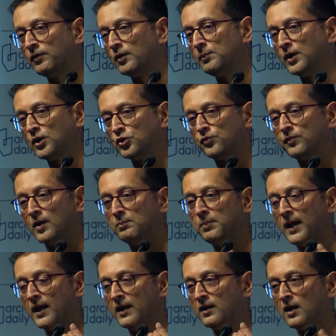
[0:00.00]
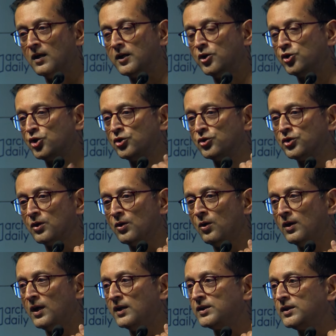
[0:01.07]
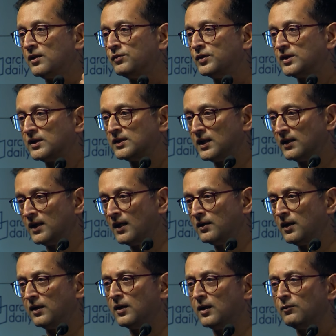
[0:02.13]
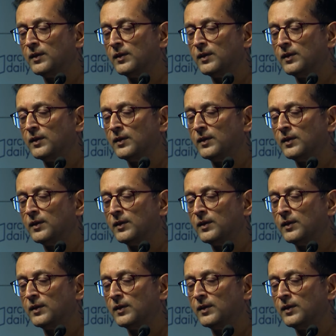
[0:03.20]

because we had planned our kitchens and all our services at that area.